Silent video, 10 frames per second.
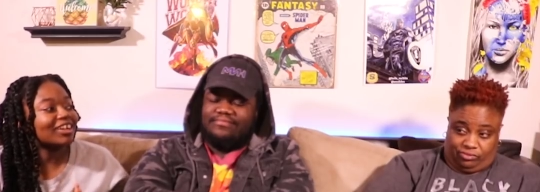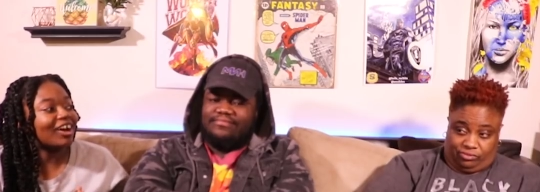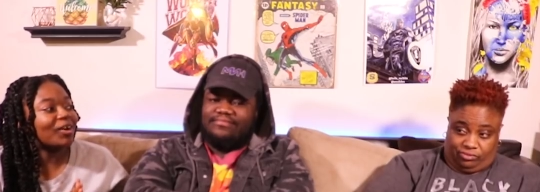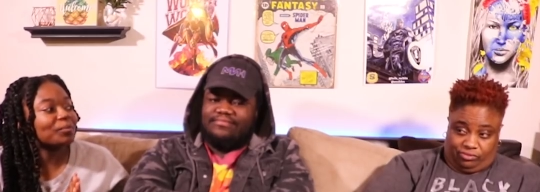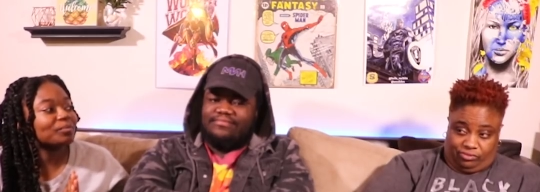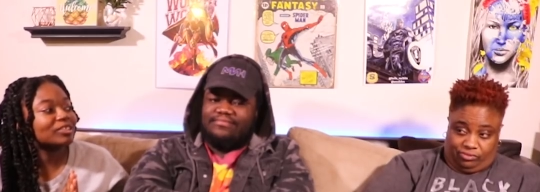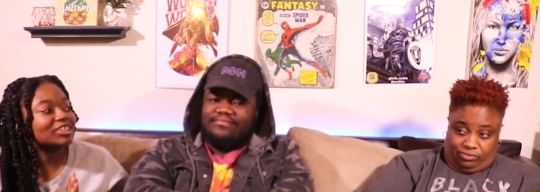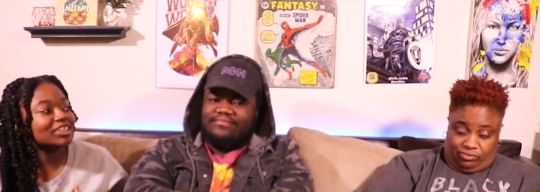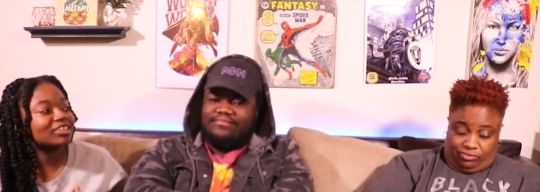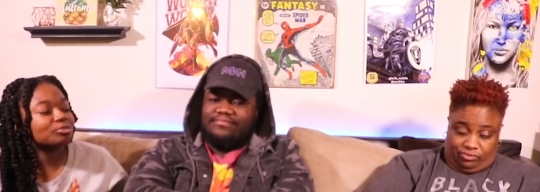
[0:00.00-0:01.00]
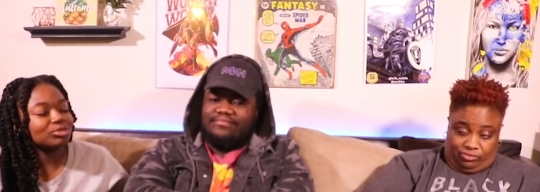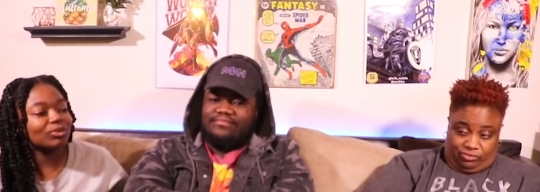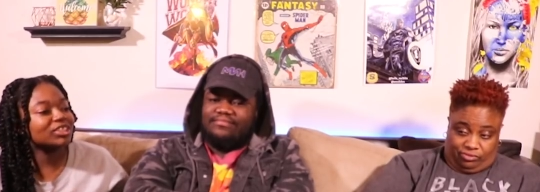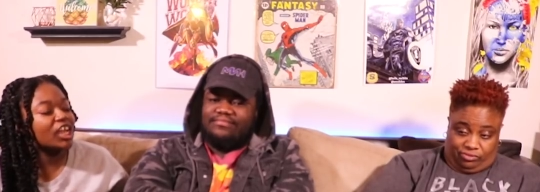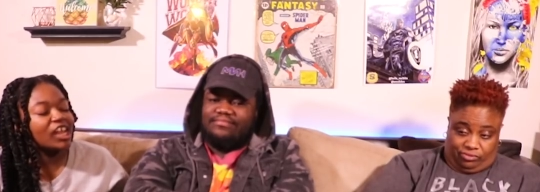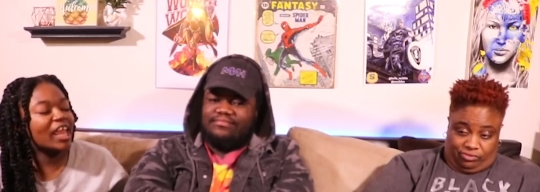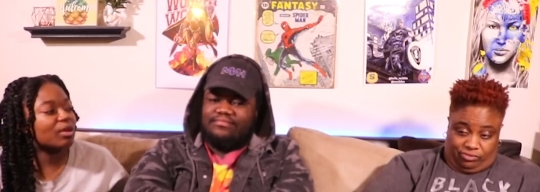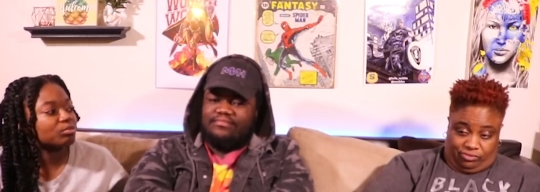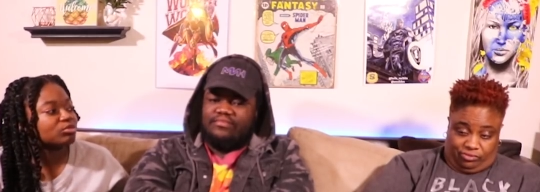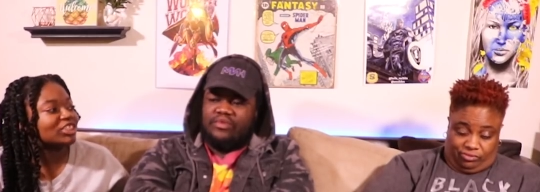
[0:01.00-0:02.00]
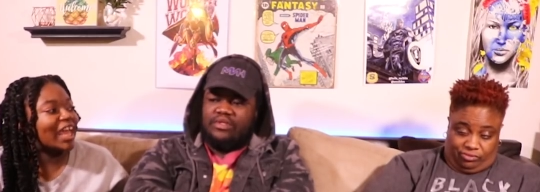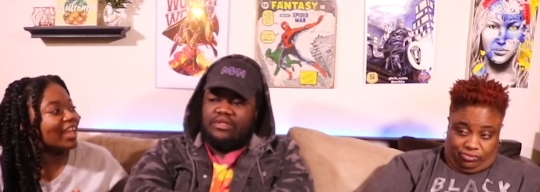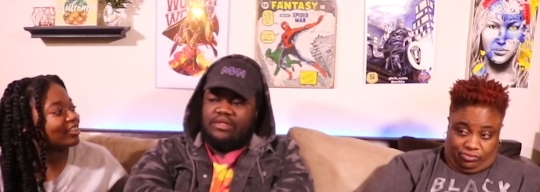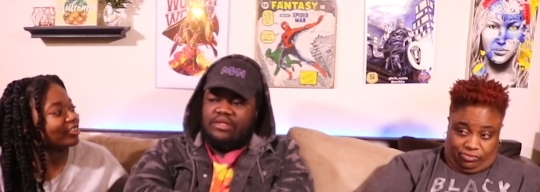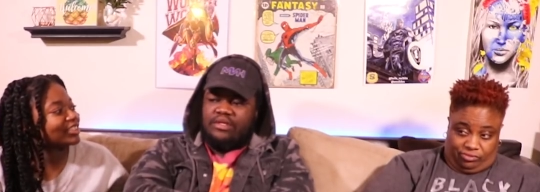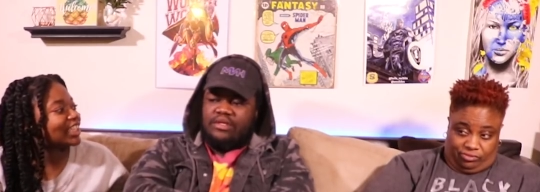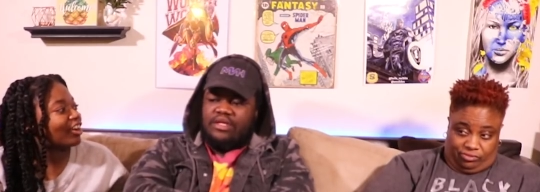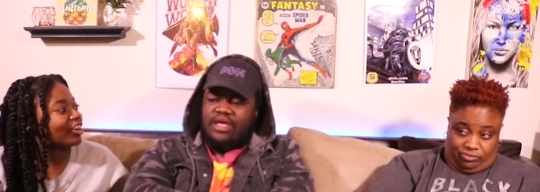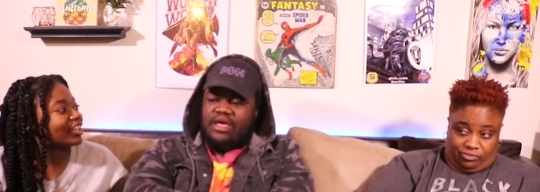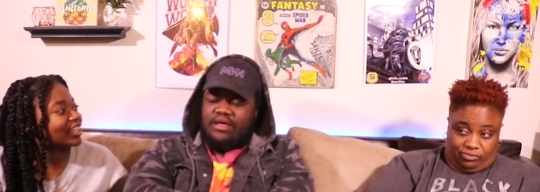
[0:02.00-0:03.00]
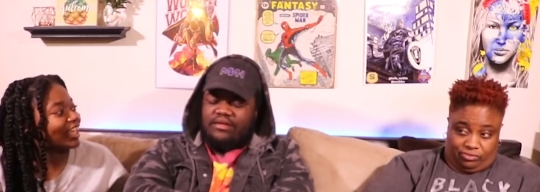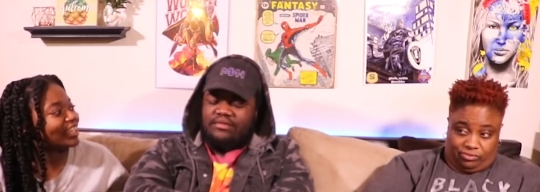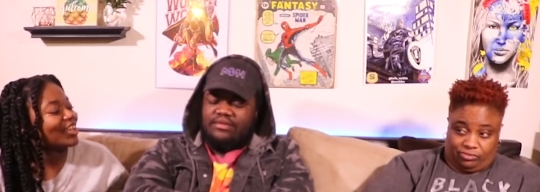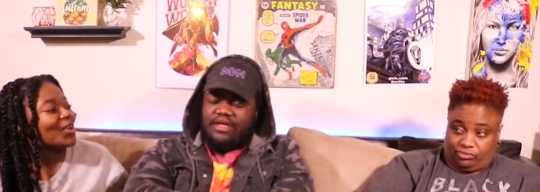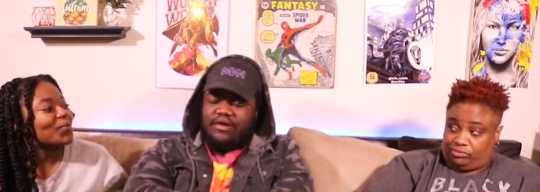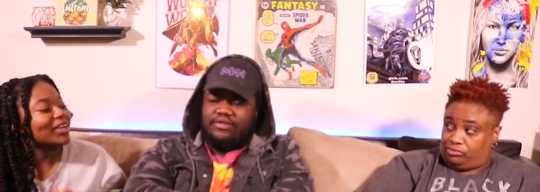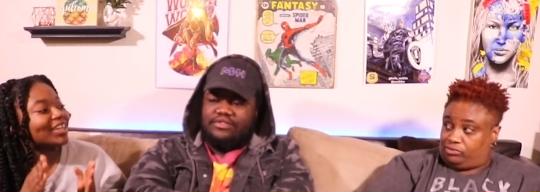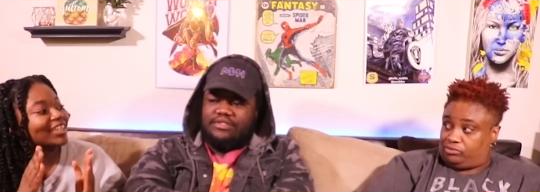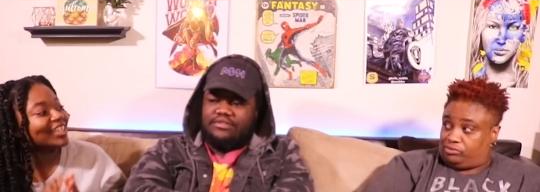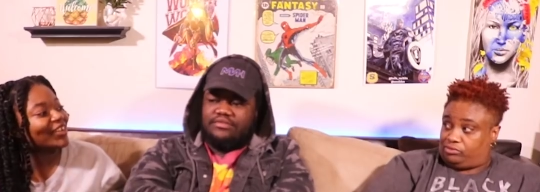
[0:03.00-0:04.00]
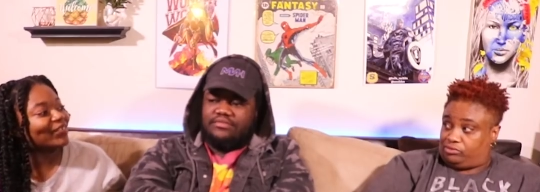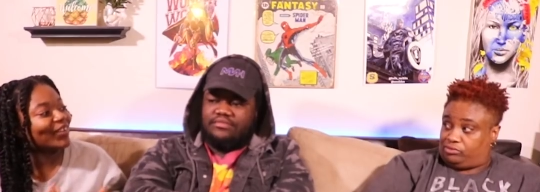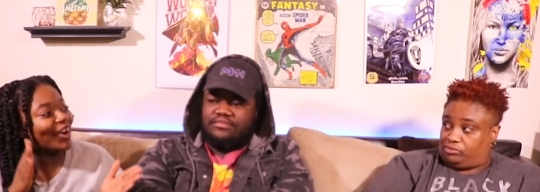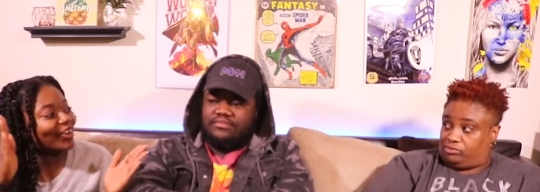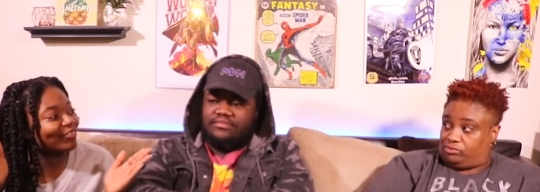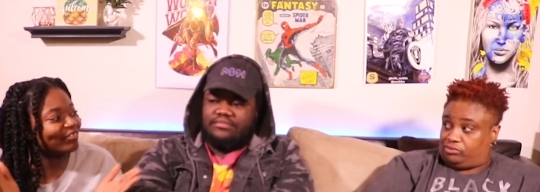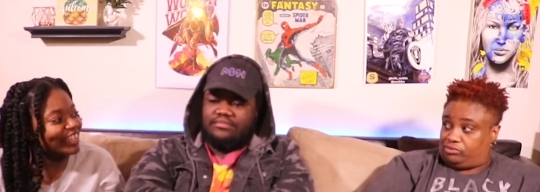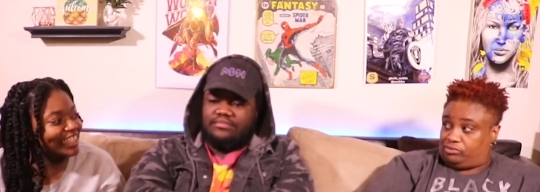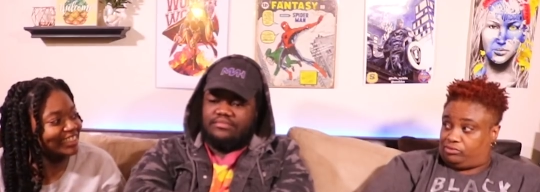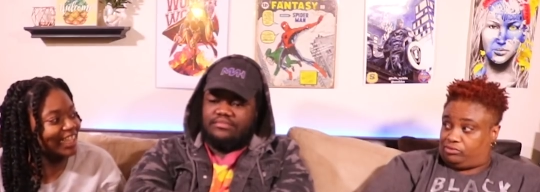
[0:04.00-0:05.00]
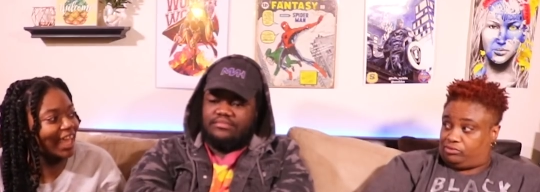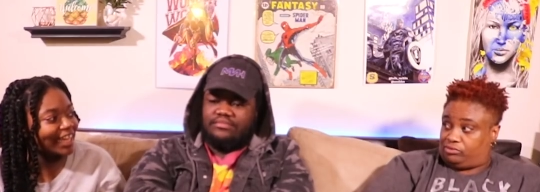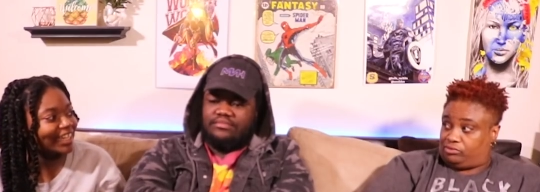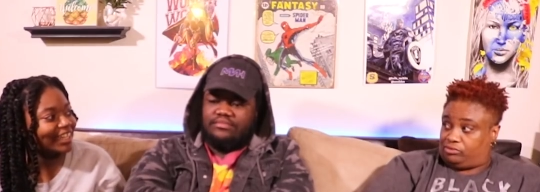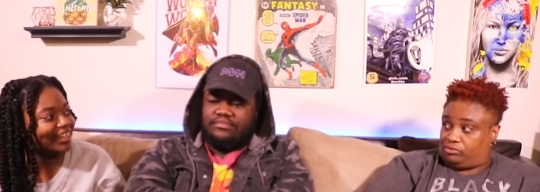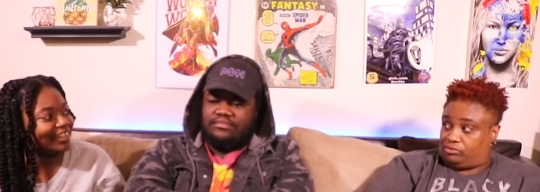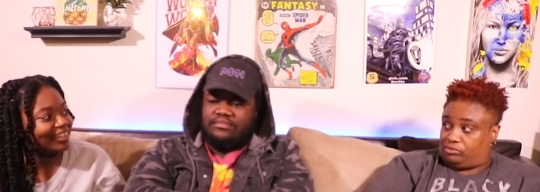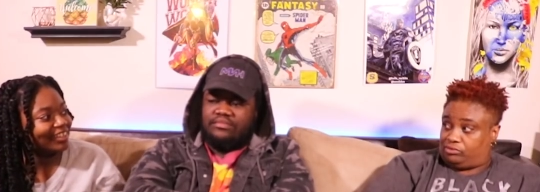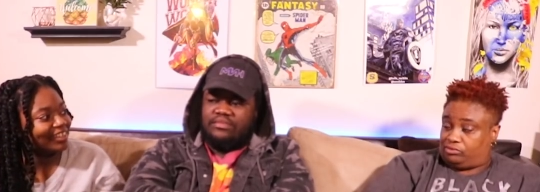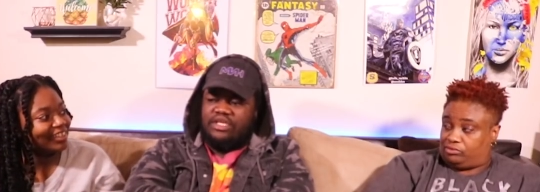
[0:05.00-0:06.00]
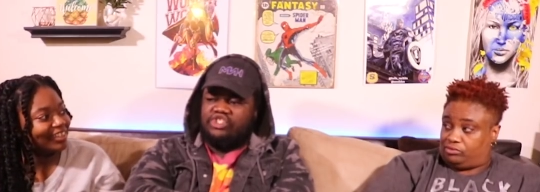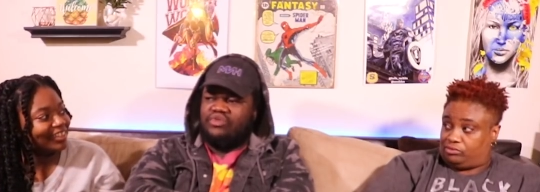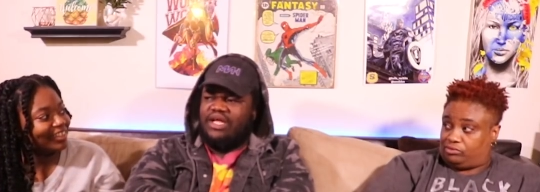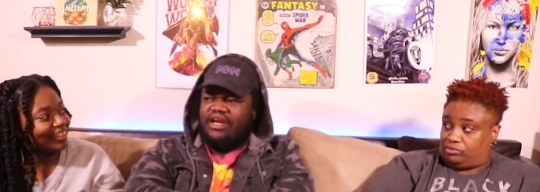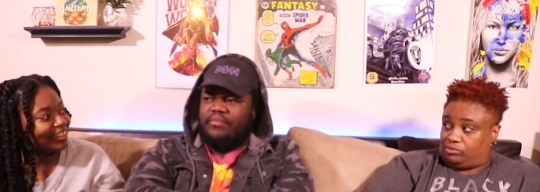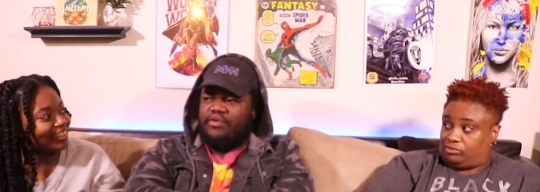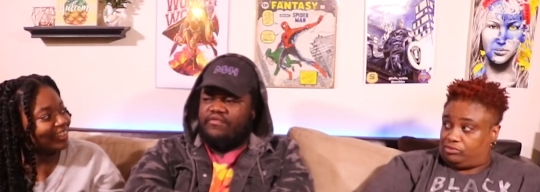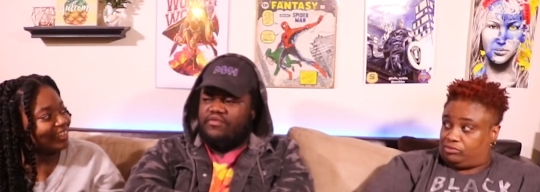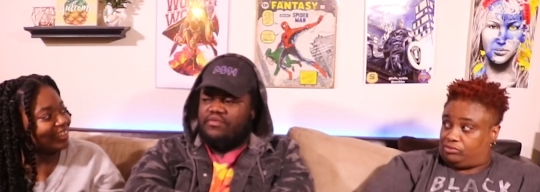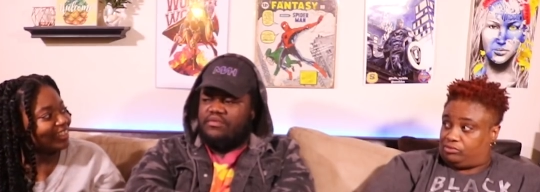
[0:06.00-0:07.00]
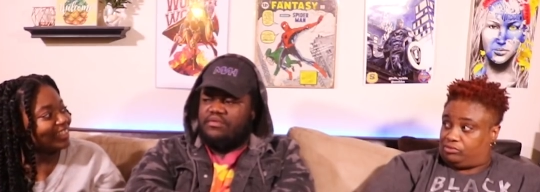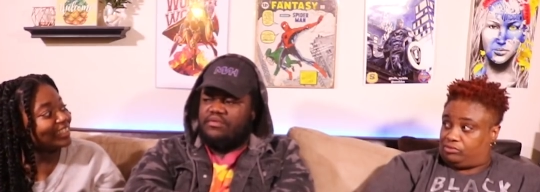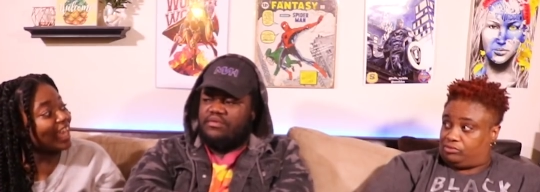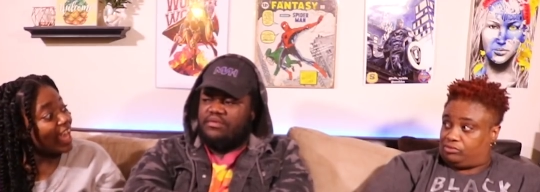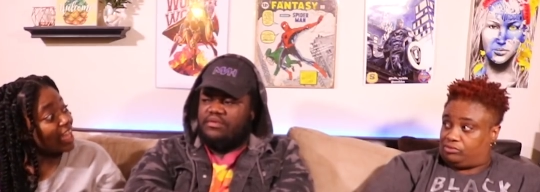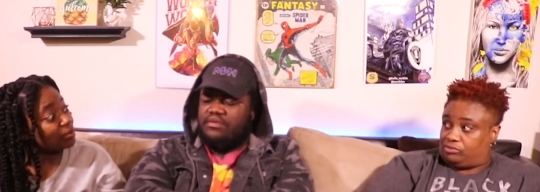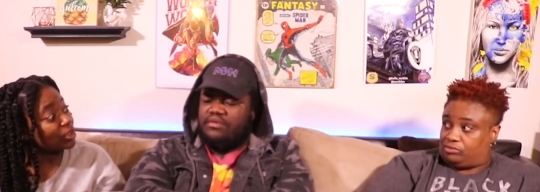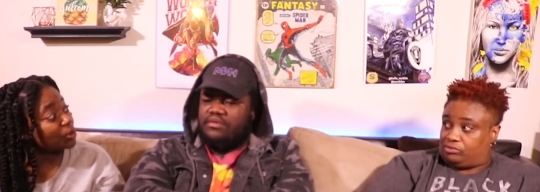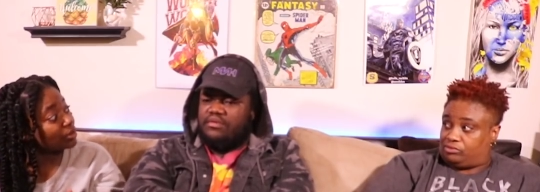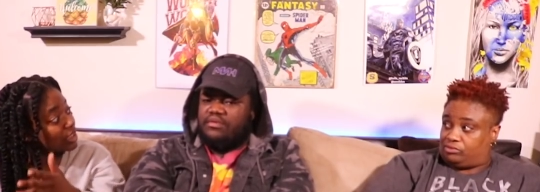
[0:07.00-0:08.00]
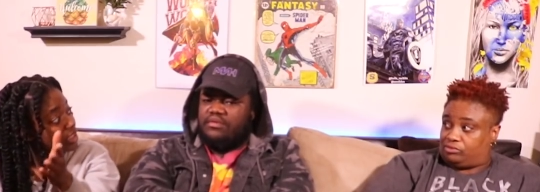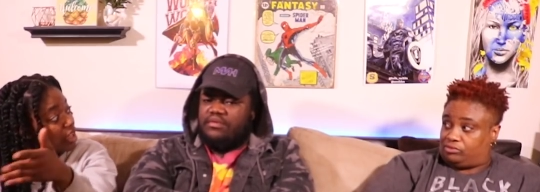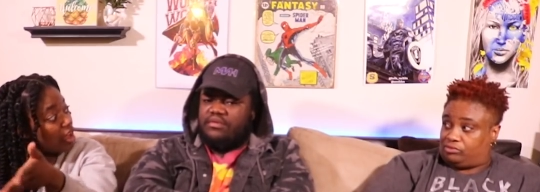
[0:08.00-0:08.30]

Speaker 1: um what's her name? Jen, I'm gonna take her yeah, Glenn with Khalil for a reason.
Speaker 2: They showed that in a preview?
Speaker 1: Yes, when she was in the